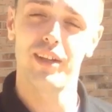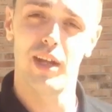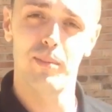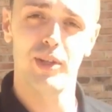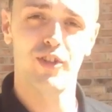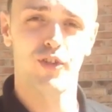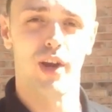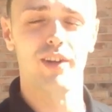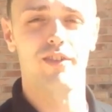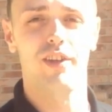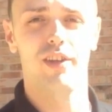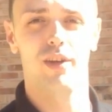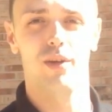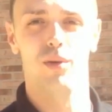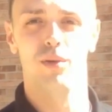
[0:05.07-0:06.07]
to demonstrate to
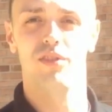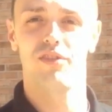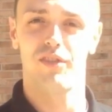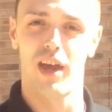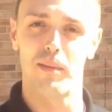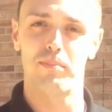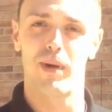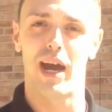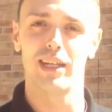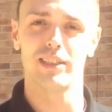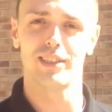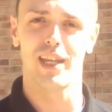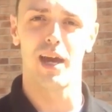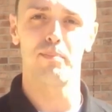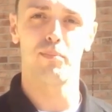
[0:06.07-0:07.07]
you
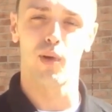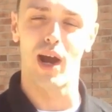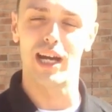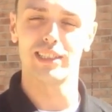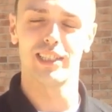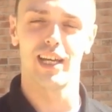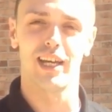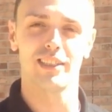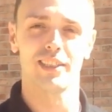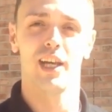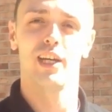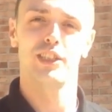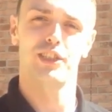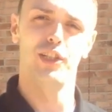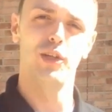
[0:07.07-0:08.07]
step-by-step process
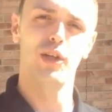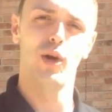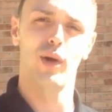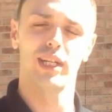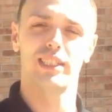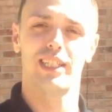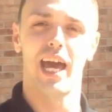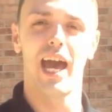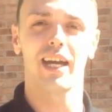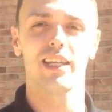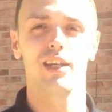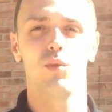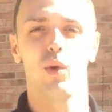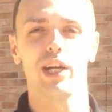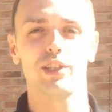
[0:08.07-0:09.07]
so you know
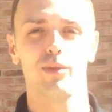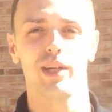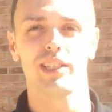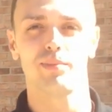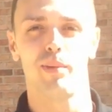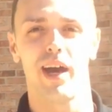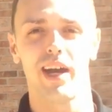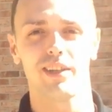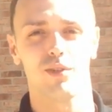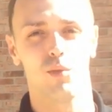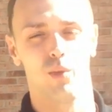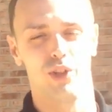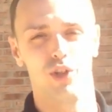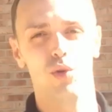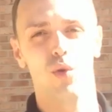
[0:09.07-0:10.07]
exactly what to expect
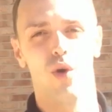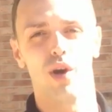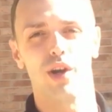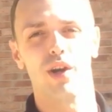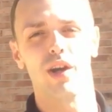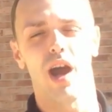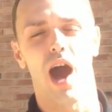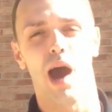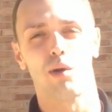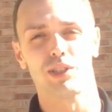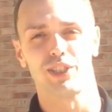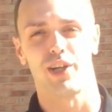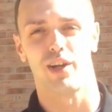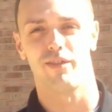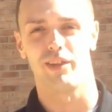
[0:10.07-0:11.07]
when you order our
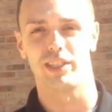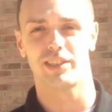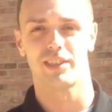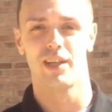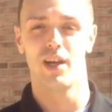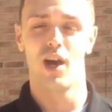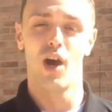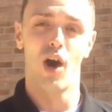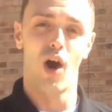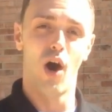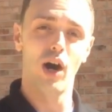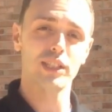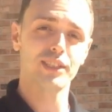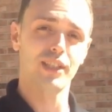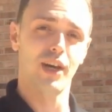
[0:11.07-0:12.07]
service.
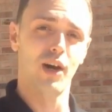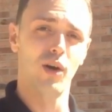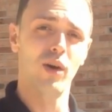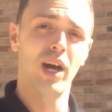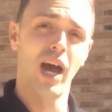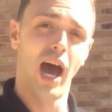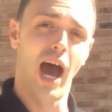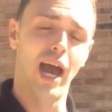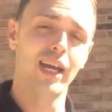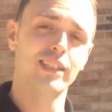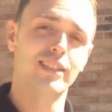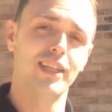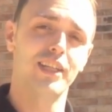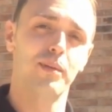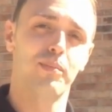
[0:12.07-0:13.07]
Also, I
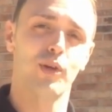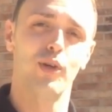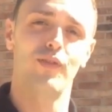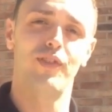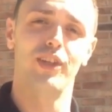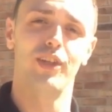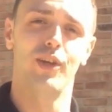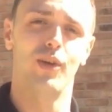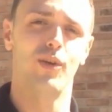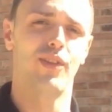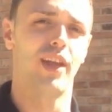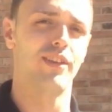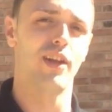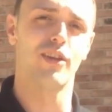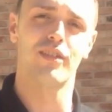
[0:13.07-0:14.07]
intend to prove to you
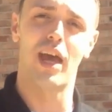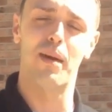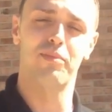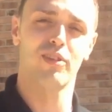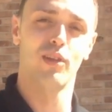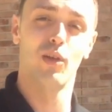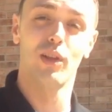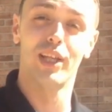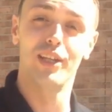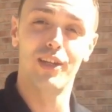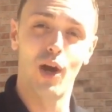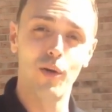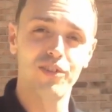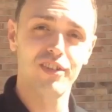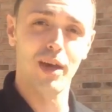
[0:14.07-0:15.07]
that there's absolutely
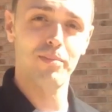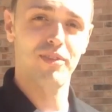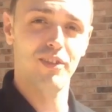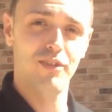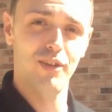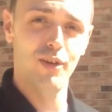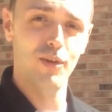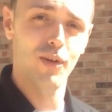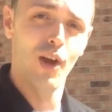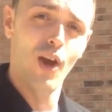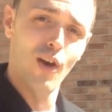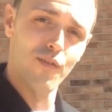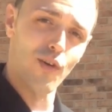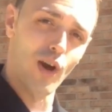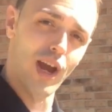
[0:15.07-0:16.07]
no substitute
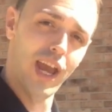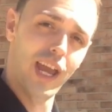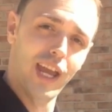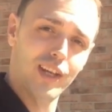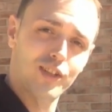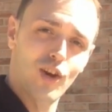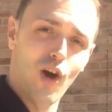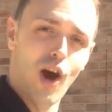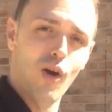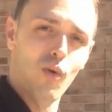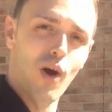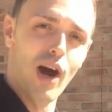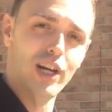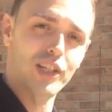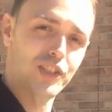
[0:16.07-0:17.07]
for a hand car
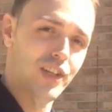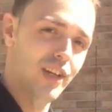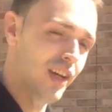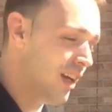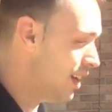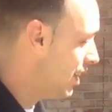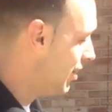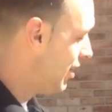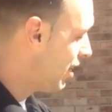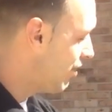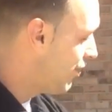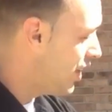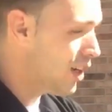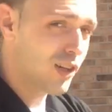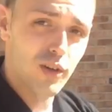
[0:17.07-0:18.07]
wash. This
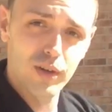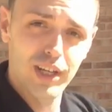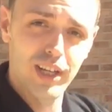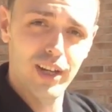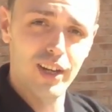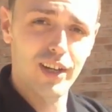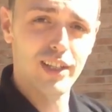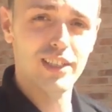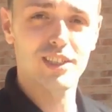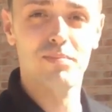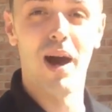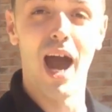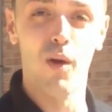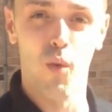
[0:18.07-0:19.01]
vehicle here is my